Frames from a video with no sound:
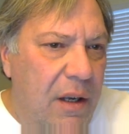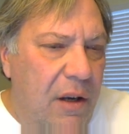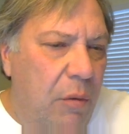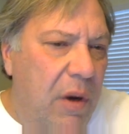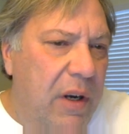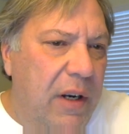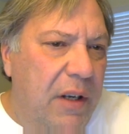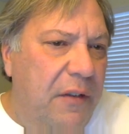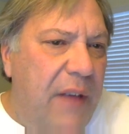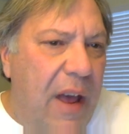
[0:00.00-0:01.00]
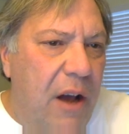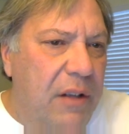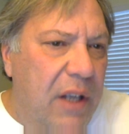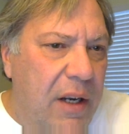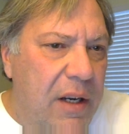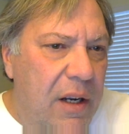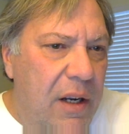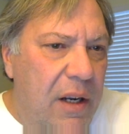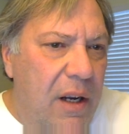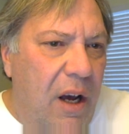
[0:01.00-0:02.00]
when it is founded
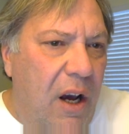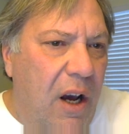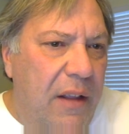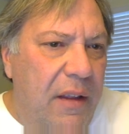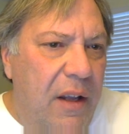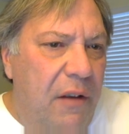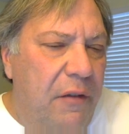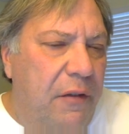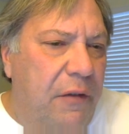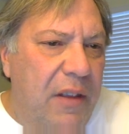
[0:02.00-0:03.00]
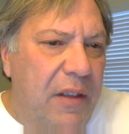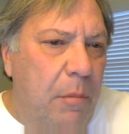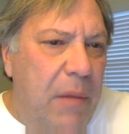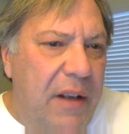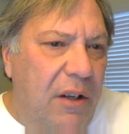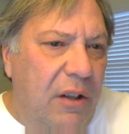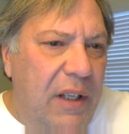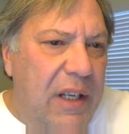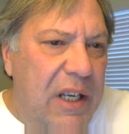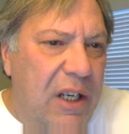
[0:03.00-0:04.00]
on fundamental
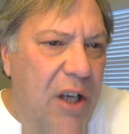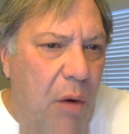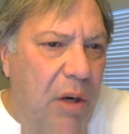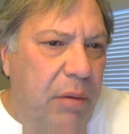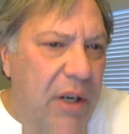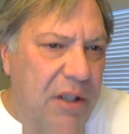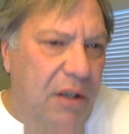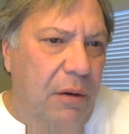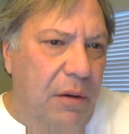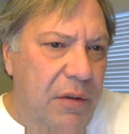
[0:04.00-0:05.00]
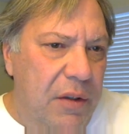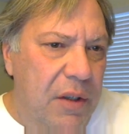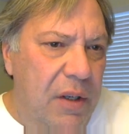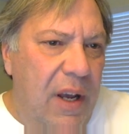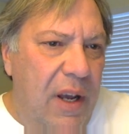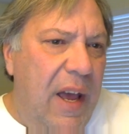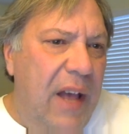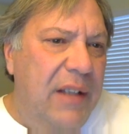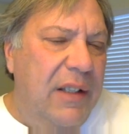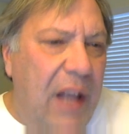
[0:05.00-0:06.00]
egoic principles,
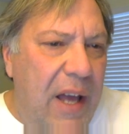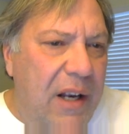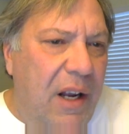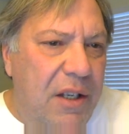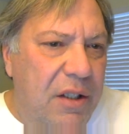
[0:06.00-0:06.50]
has led us